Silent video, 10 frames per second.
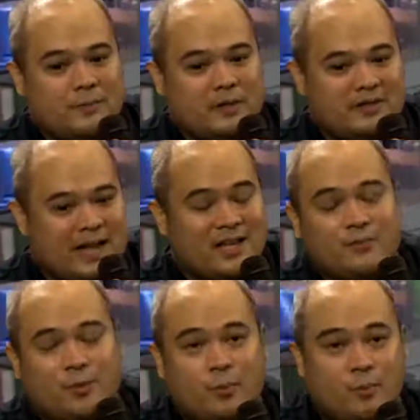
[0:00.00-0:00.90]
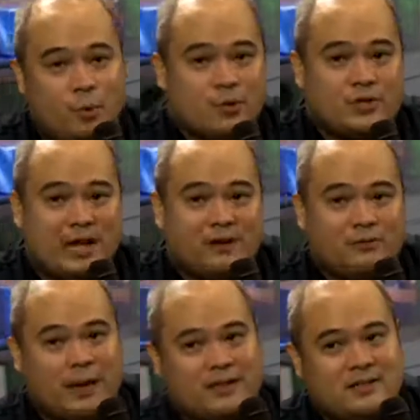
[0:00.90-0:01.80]
stands for Motorcycle
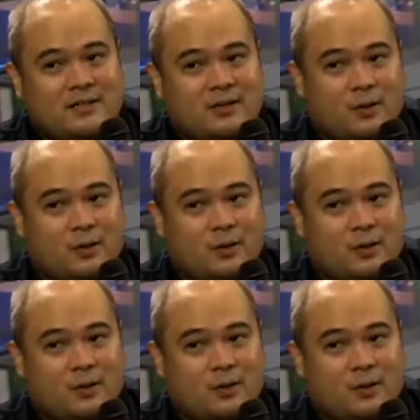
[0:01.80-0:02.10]
Rights